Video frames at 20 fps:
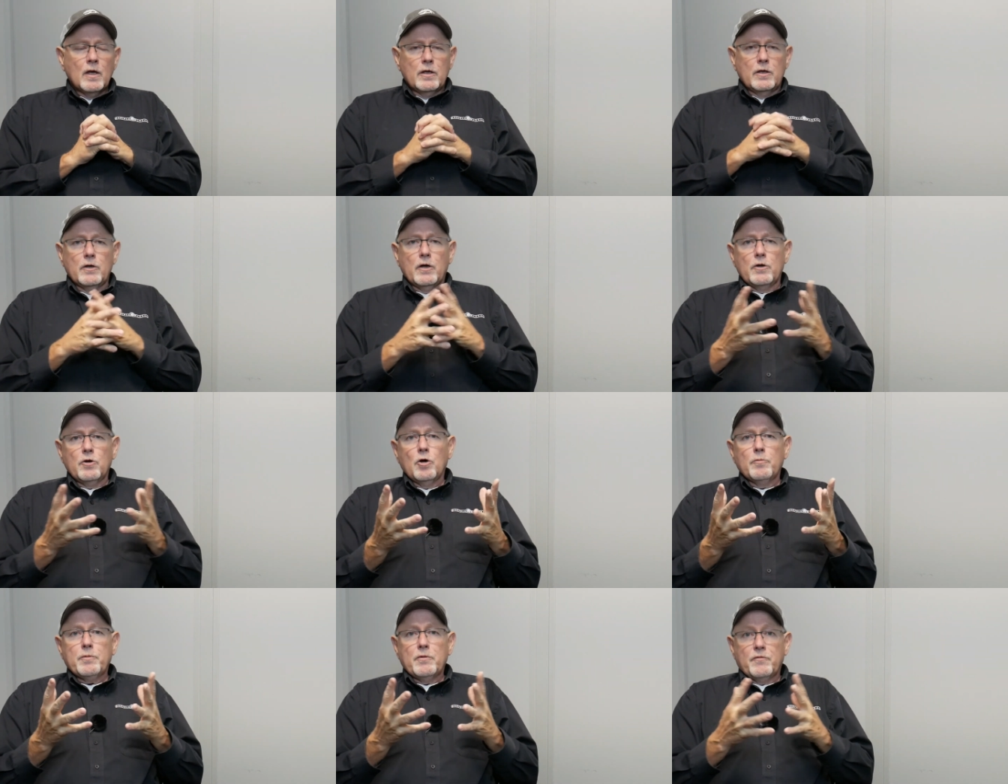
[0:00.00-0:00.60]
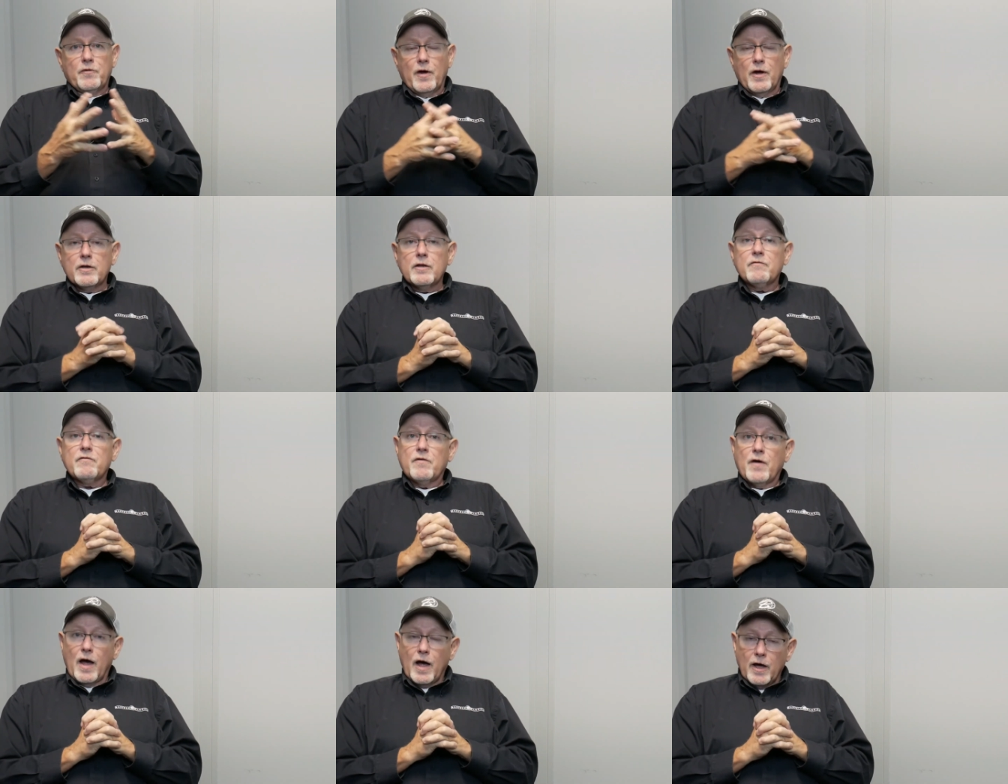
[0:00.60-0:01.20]
You know, I hope you found a
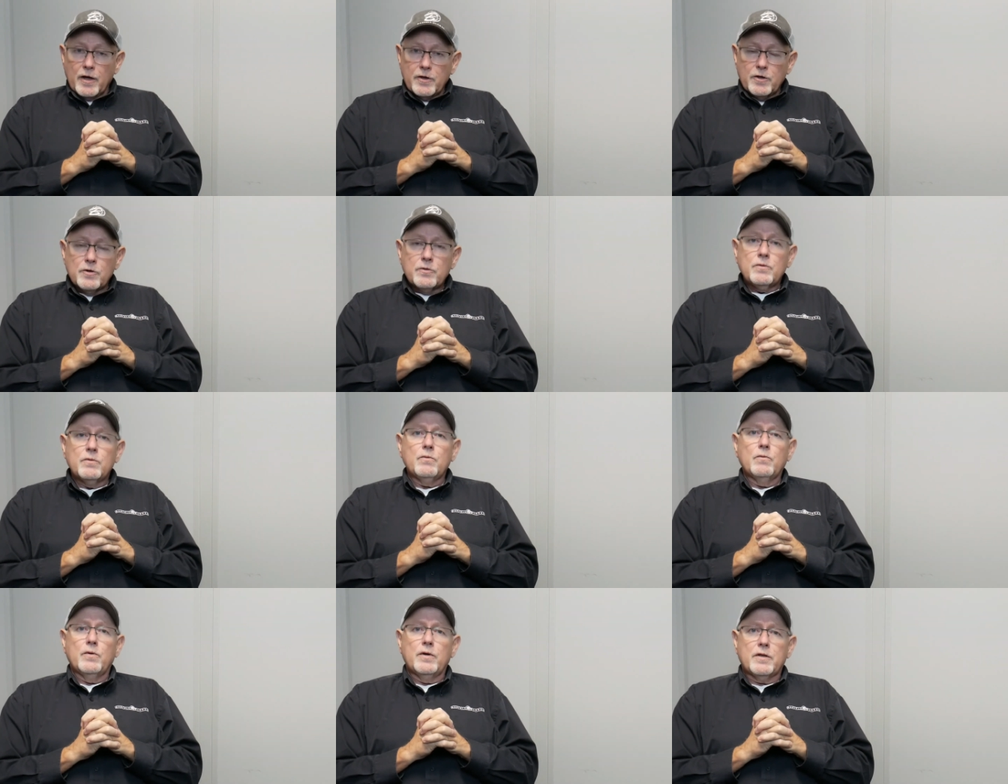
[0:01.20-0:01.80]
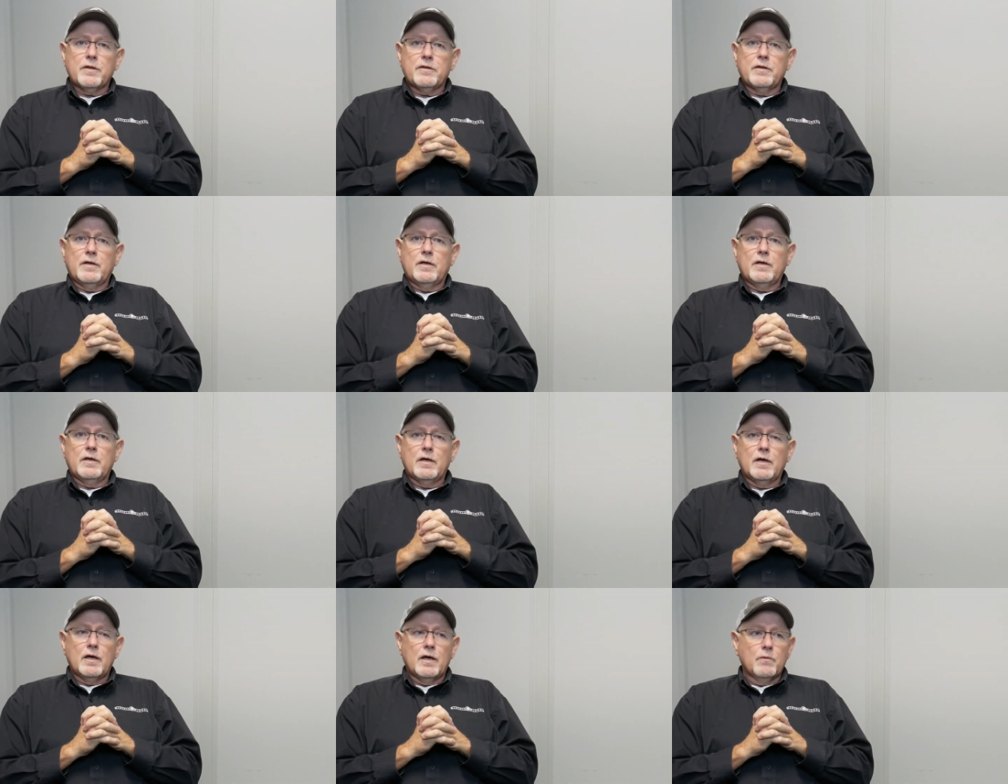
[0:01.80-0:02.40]
value with
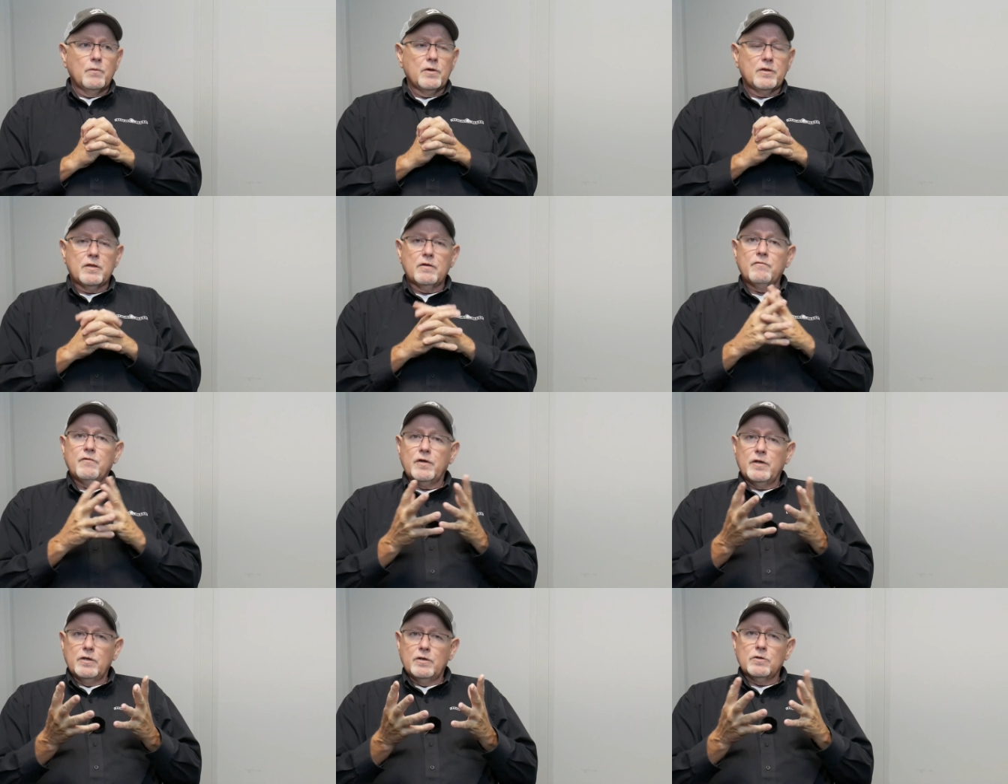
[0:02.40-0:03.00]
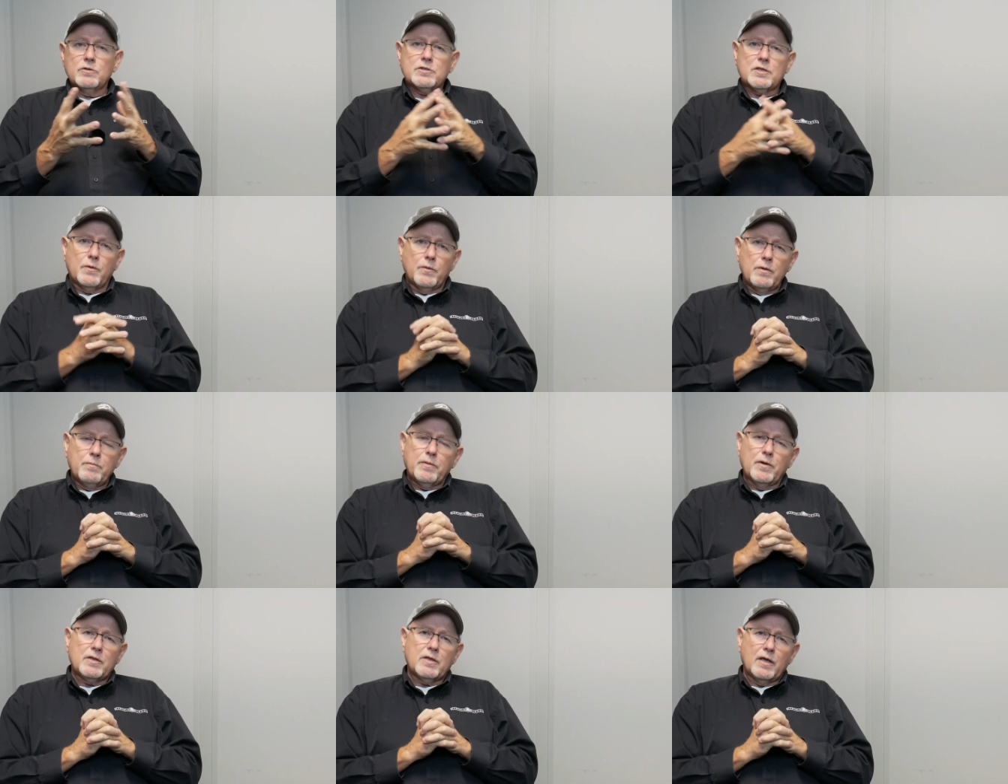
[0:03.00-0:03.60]
the videos that
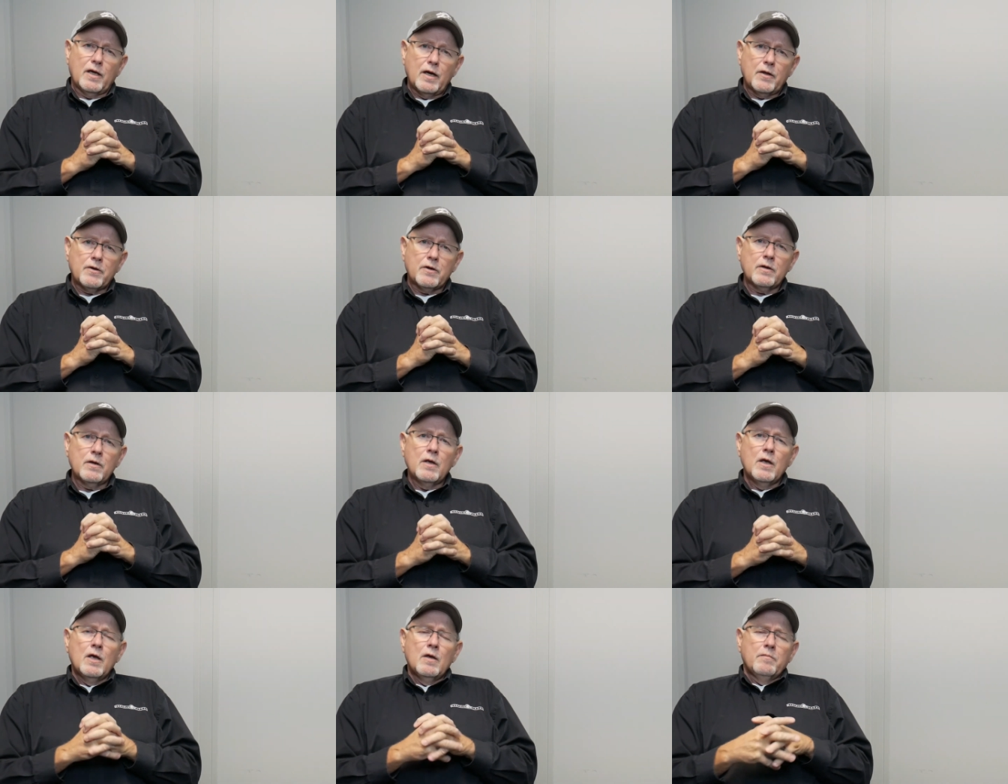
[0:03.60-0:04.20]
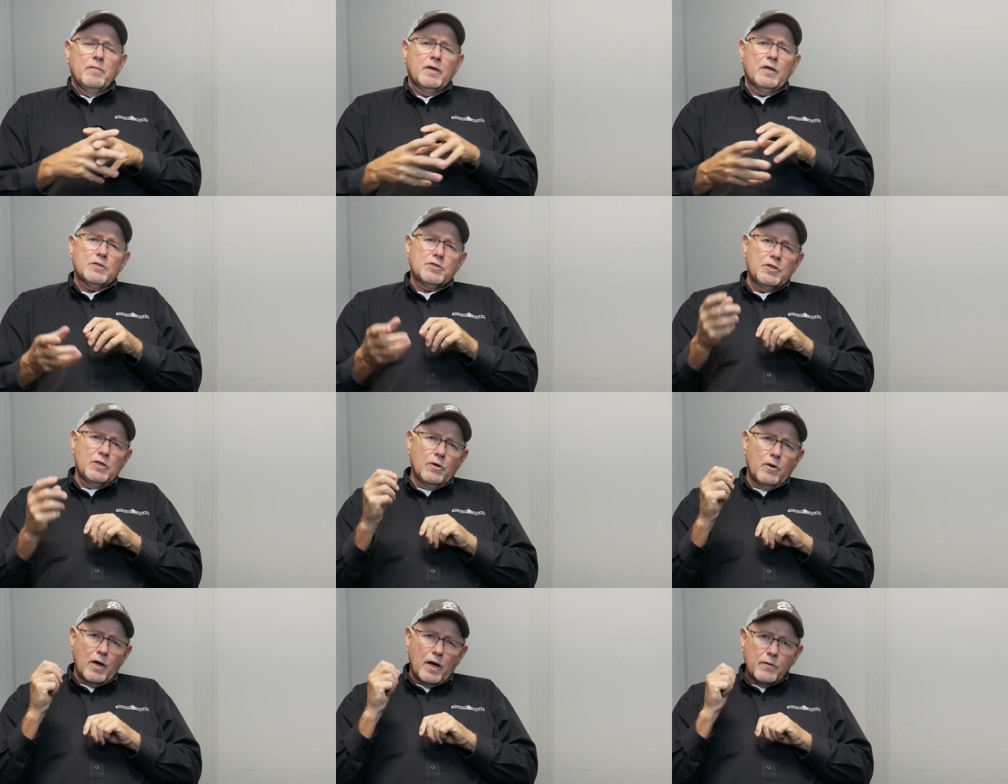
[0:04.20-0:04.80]
we put together, because,
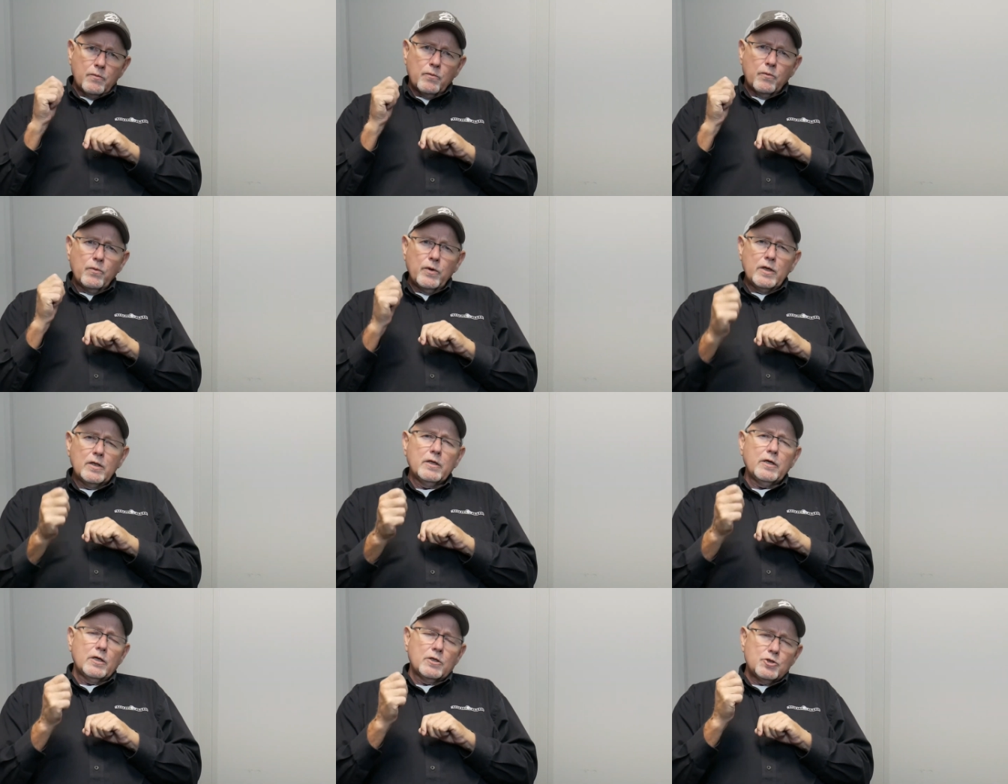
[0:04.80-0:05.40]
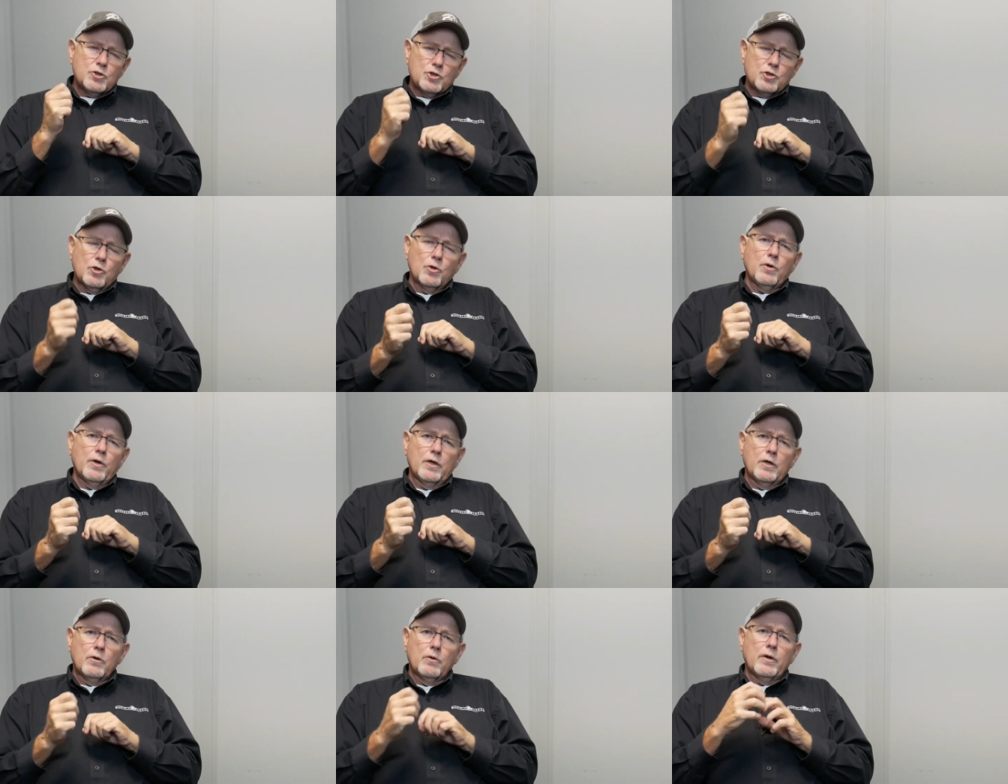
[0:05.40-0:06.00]
you know, I really
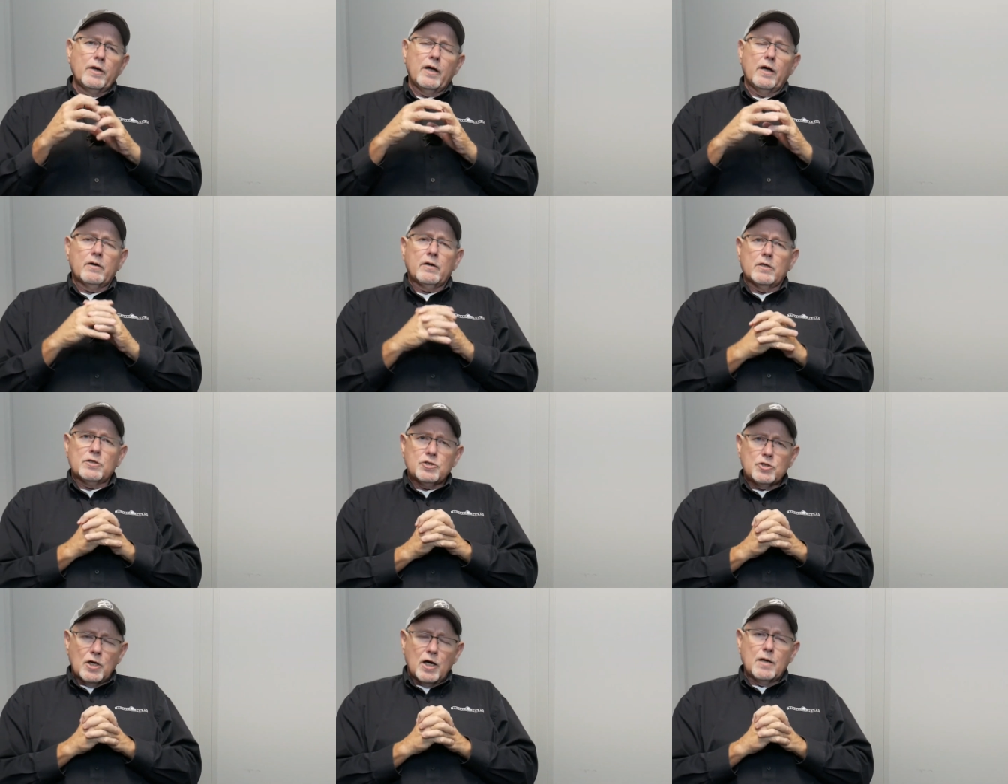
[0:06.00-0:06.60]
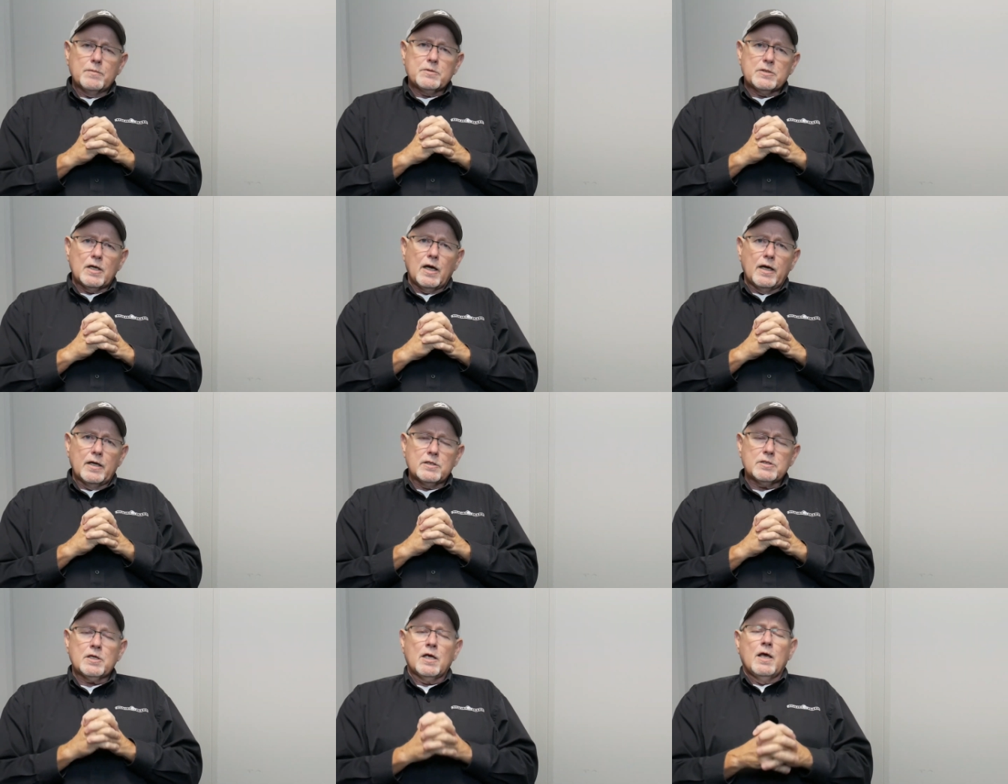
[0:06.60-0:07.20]
enjoy going out on job
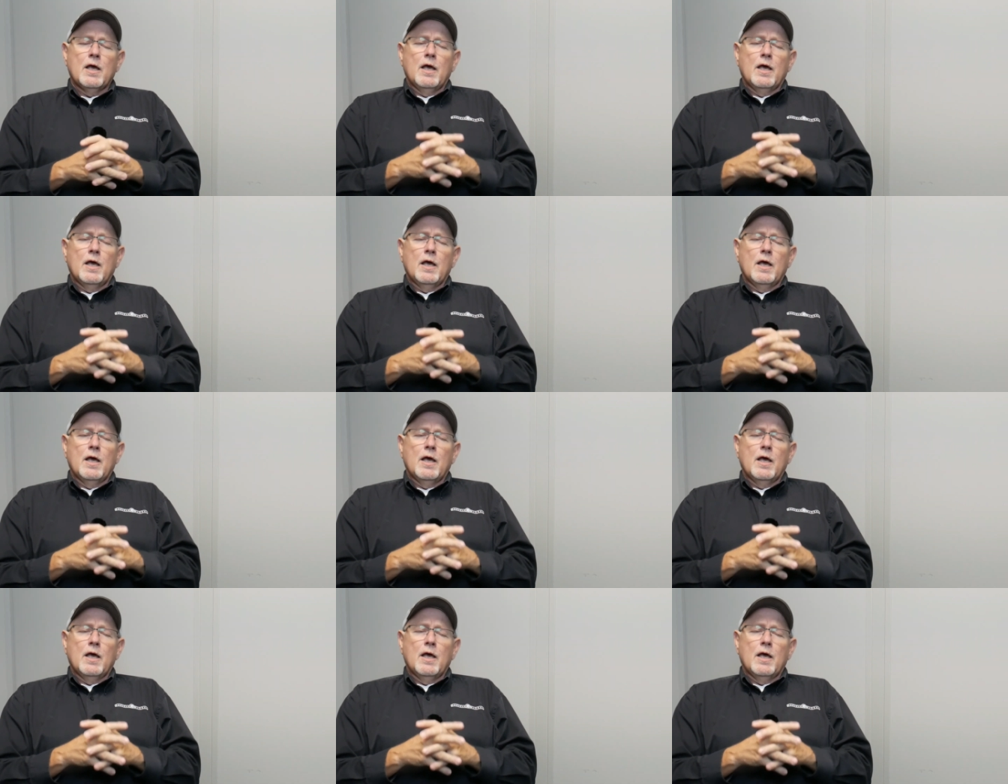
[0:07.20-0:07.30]
sites